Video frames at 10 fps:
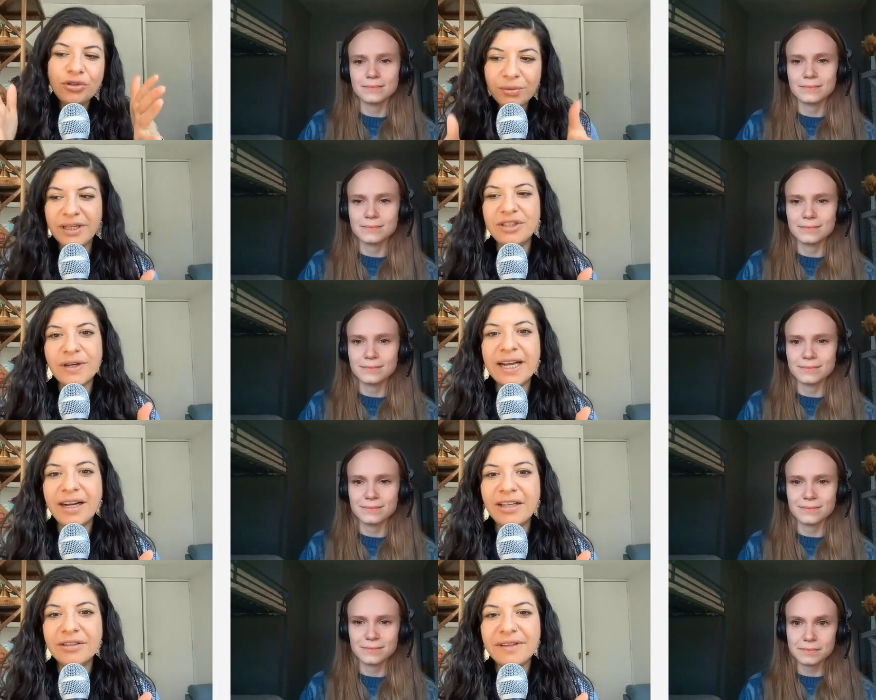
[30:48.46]
Speaker 1: do want to track
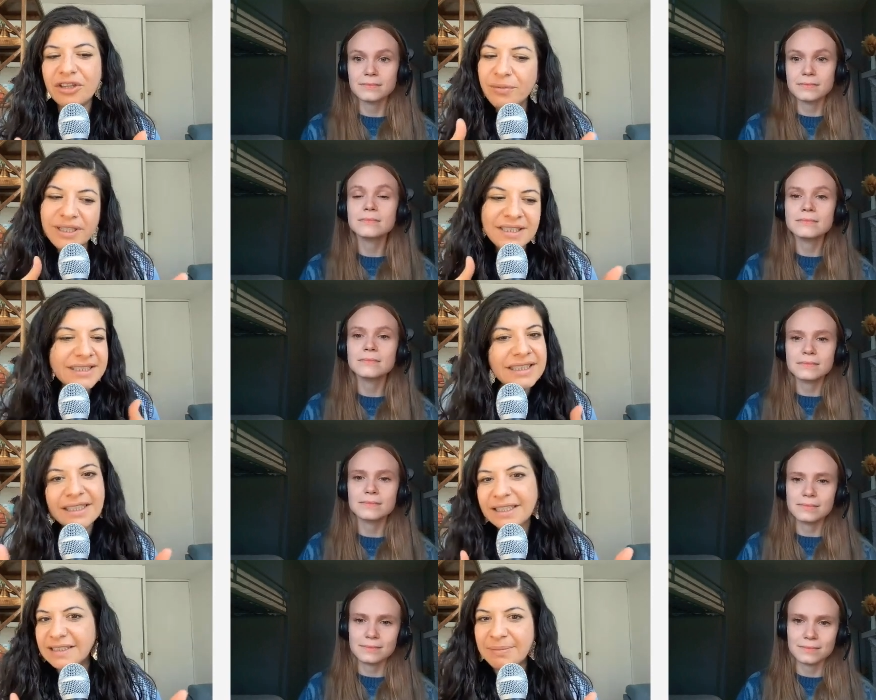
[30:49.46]
all of it you want to see
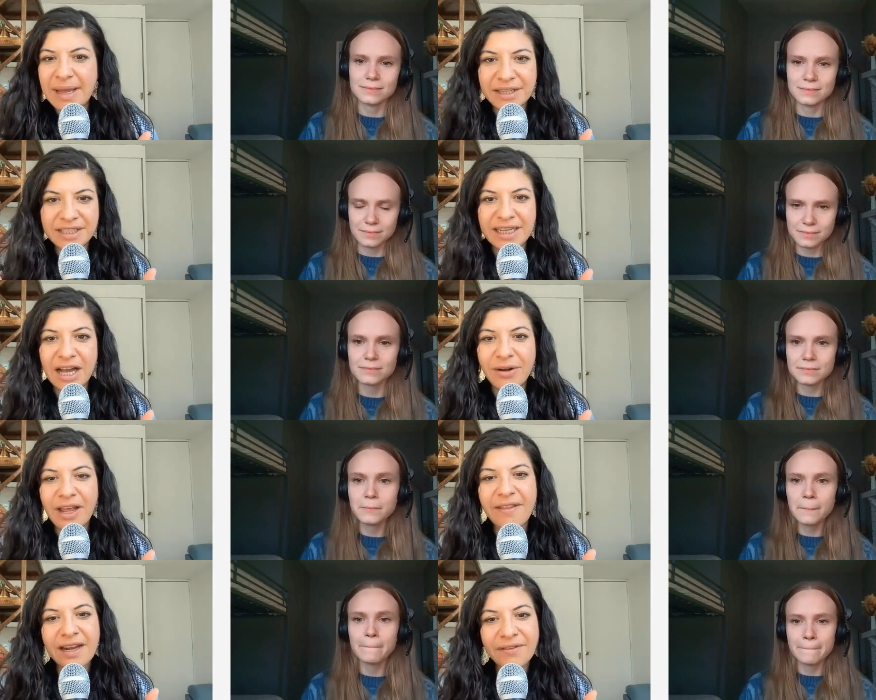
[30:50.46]
that it's matching out
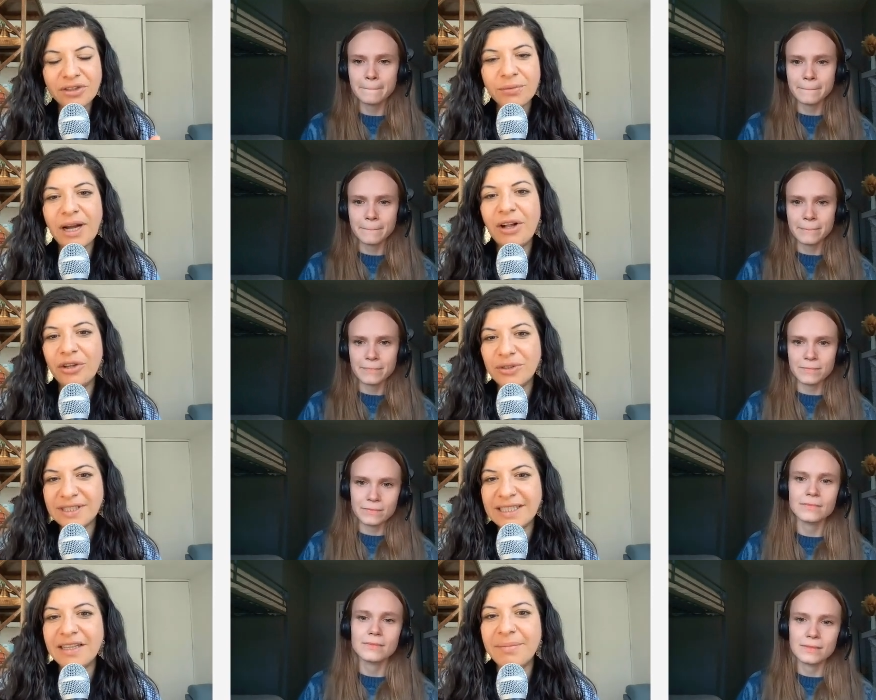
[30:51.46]
and then after a while you
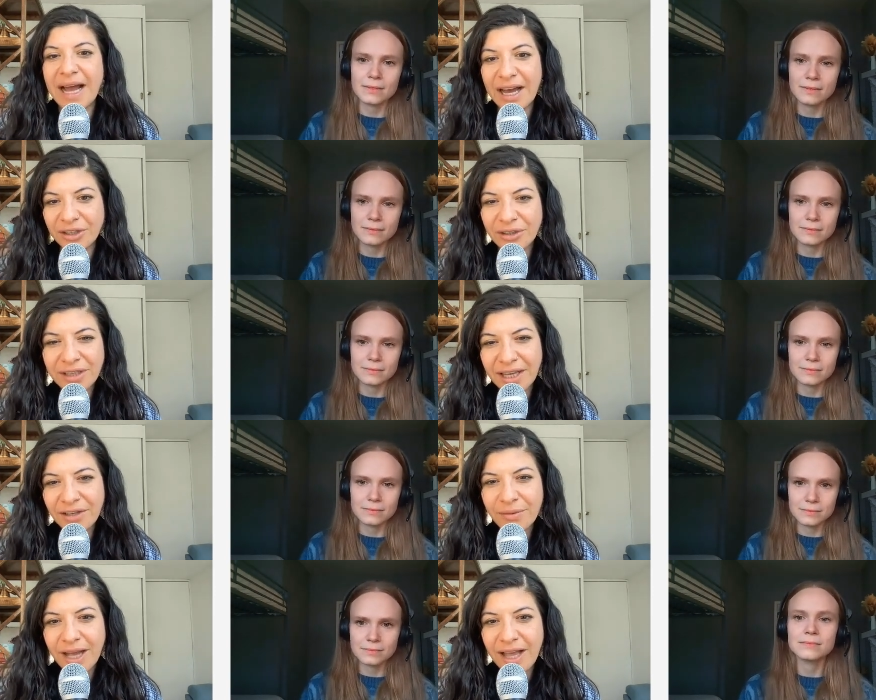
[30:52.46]
see the pattern that
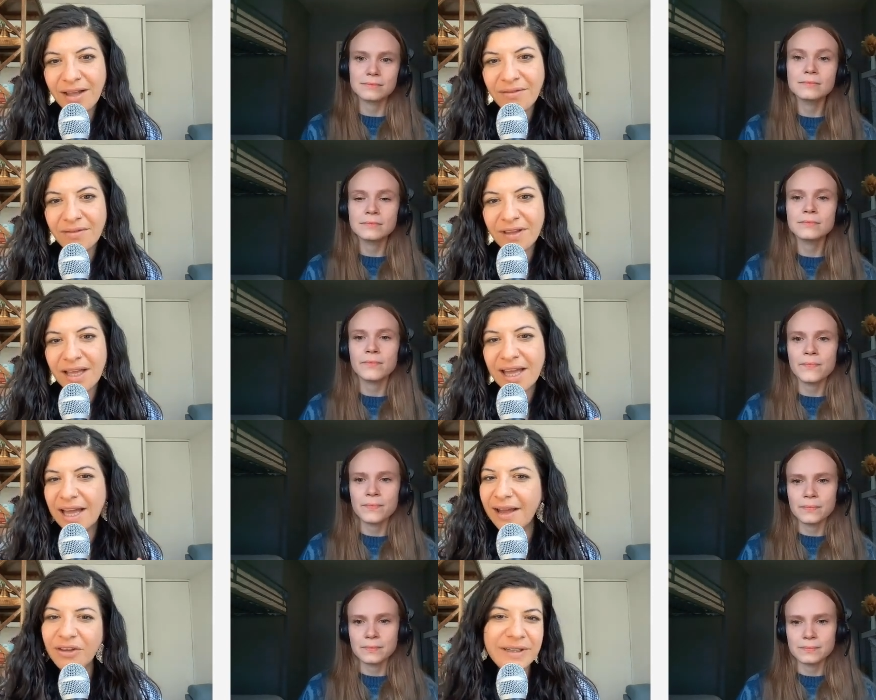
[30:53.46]
you have
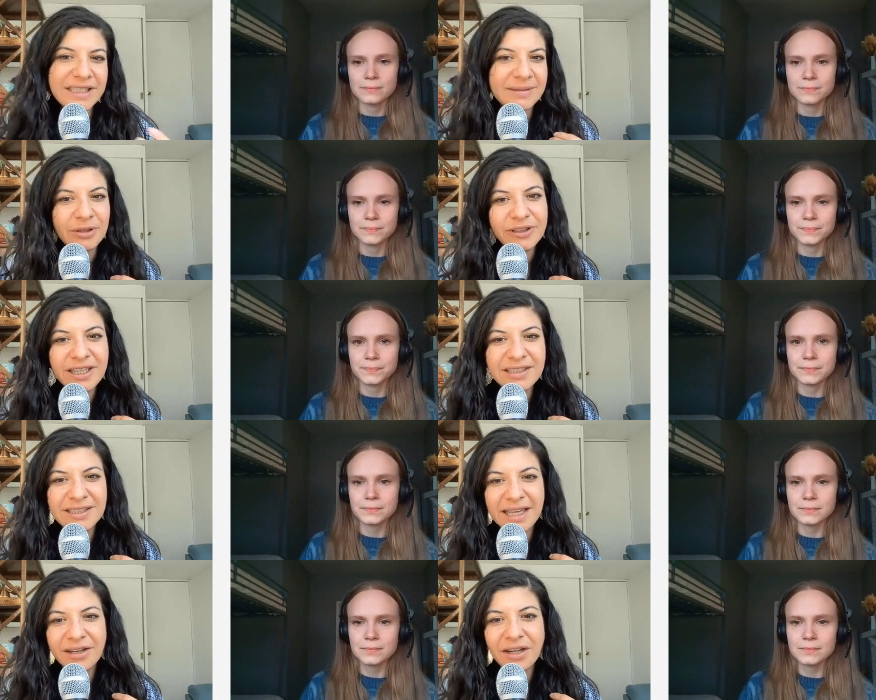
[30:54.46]
have you experienced
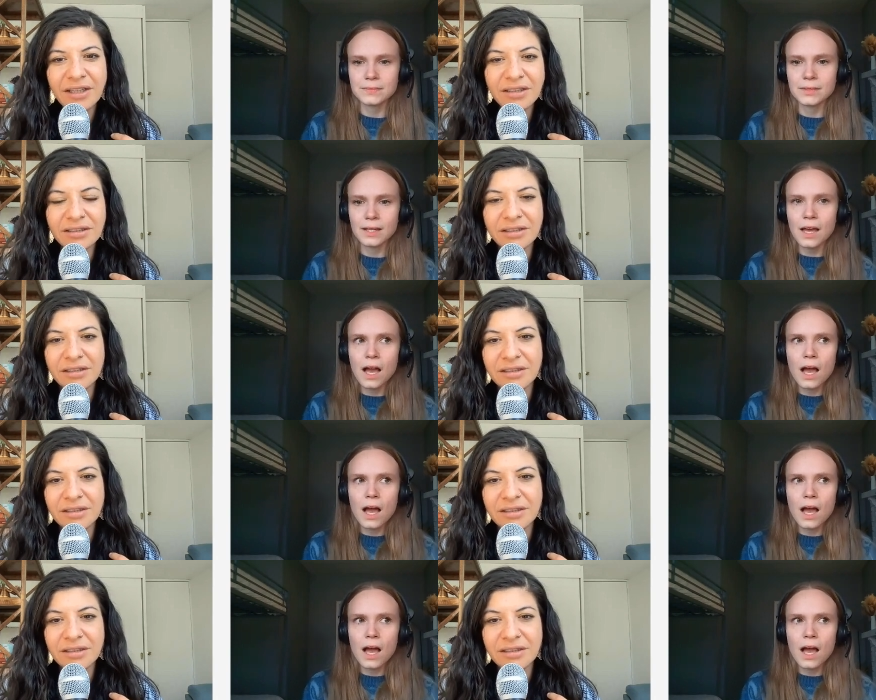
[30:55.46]
that at all